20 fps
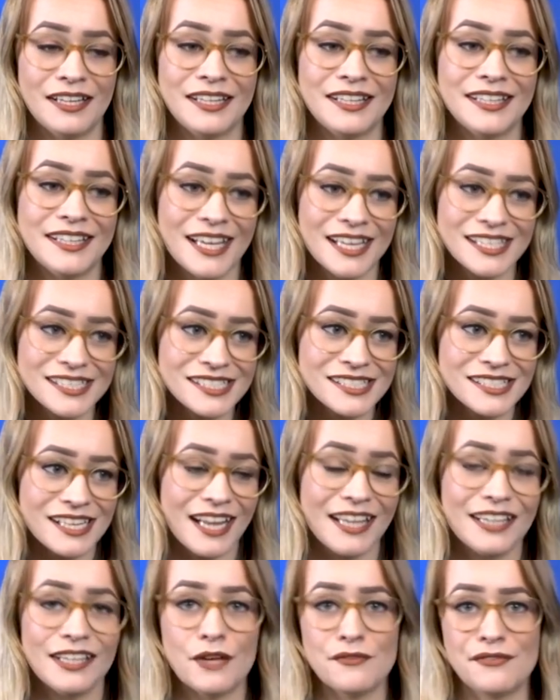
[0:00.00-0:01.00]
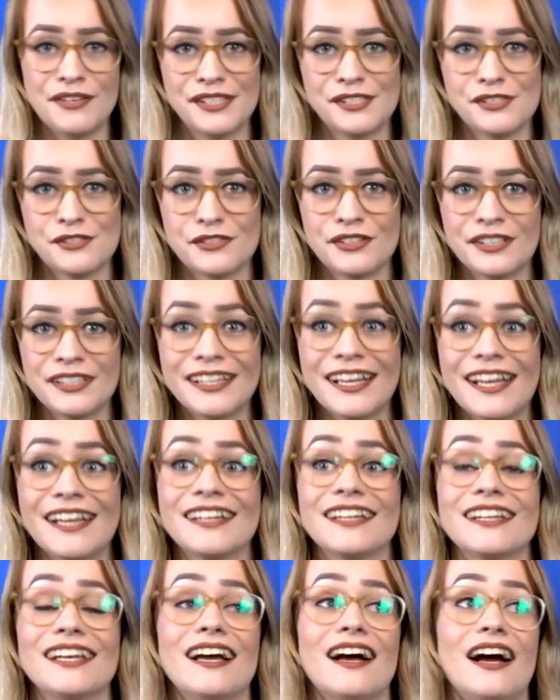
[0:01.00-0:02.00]
Yes, I love history
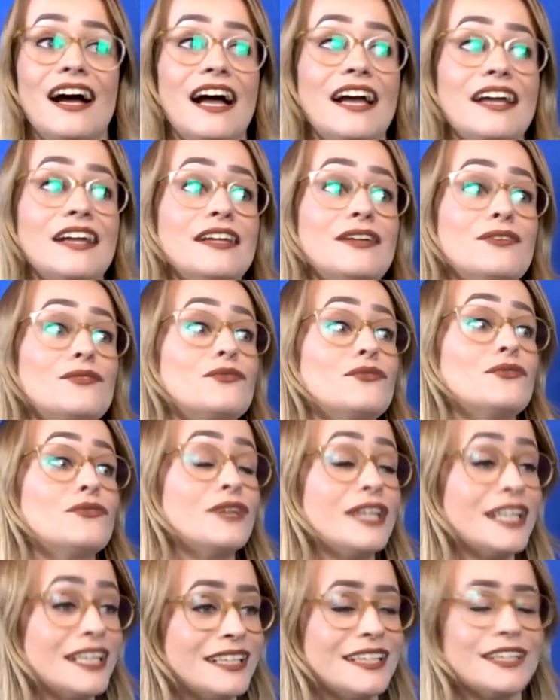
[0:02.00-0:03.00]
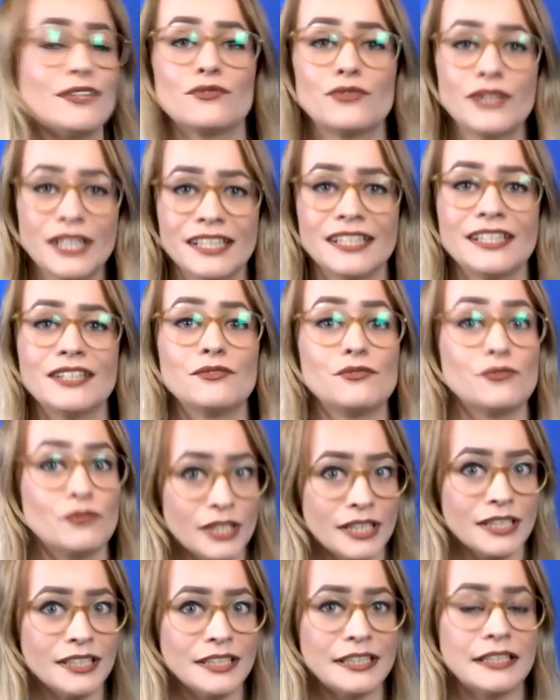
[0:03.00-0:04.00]
and I really, really,
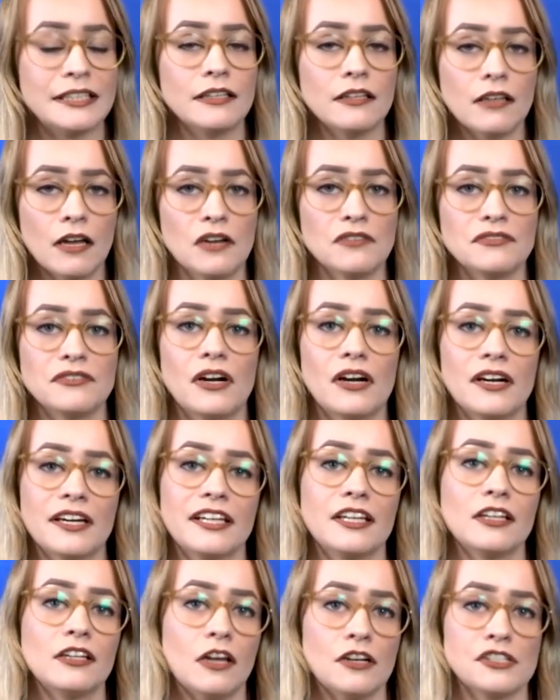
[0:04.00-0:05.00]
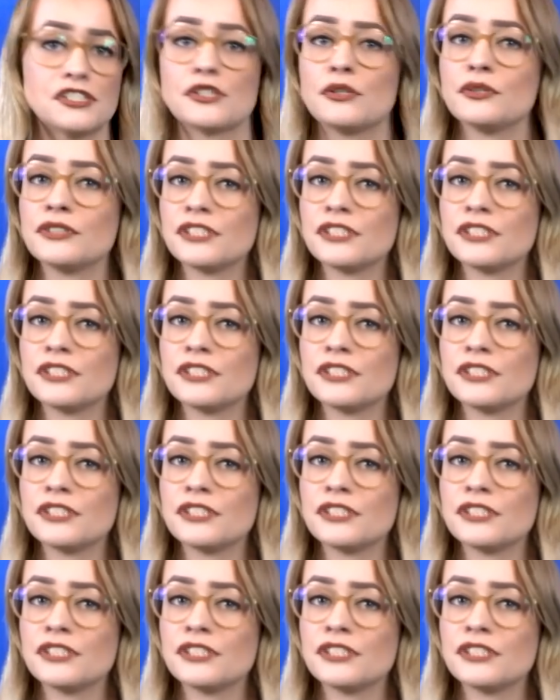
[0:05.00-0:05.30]
really love archaeological